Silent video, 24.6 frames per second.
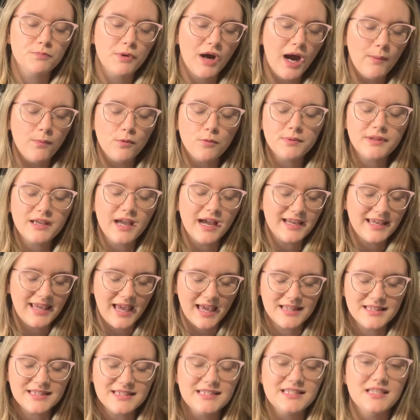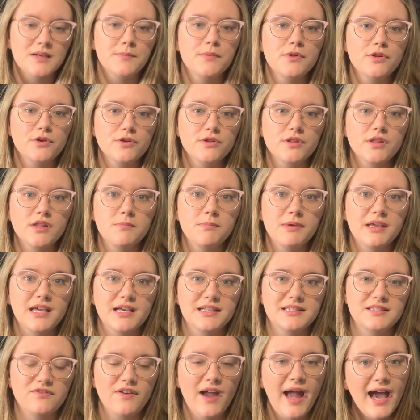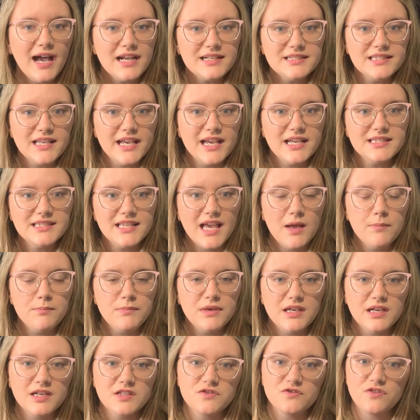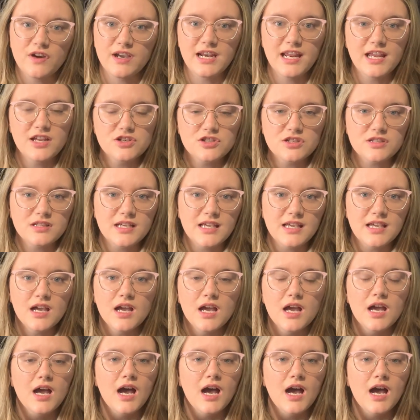probably again similarly because of access and because financially